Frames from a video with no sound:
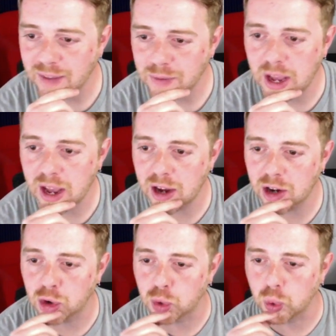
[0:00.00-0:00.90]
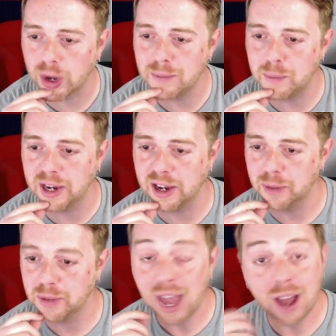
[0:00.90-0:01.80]
Yeah, great
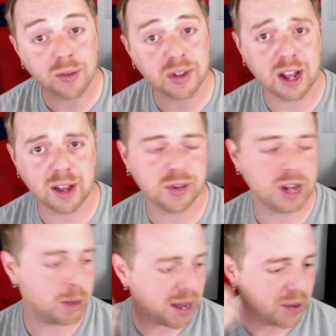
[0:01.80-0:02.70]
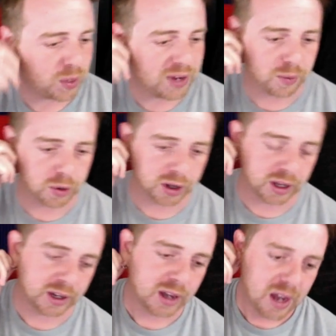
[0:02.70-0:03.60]
pickups. Yeah, it was not a bad week for it.
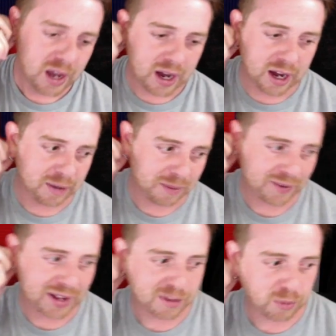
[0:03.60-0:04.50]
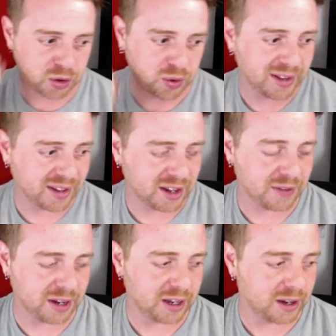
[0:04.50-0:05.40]
Like, and I've got some more trade
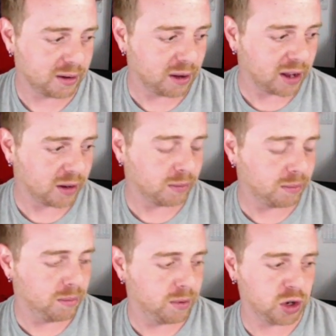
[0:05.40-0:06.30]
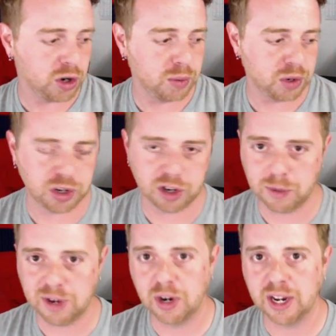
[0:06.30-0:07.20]
stuff that I can show with Sean
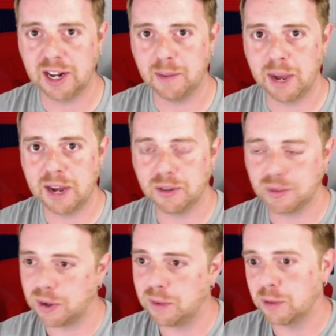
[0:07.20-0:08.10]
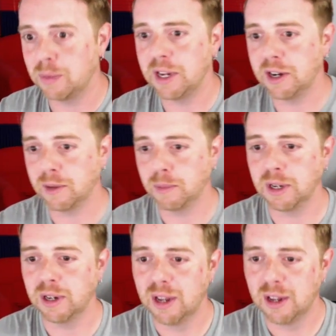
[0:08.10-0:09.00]
whenever I get him back on stream with me here.
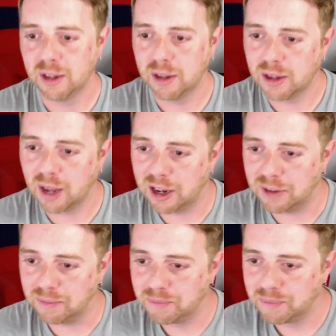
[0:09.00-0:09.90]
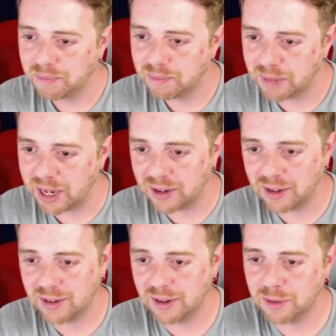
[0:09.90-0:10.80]
But yeah,
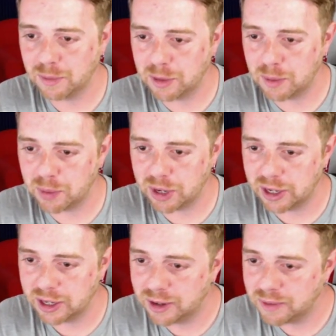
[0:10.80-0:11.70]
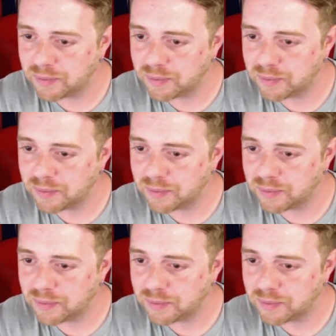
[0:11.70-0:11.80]
it's been pretty good.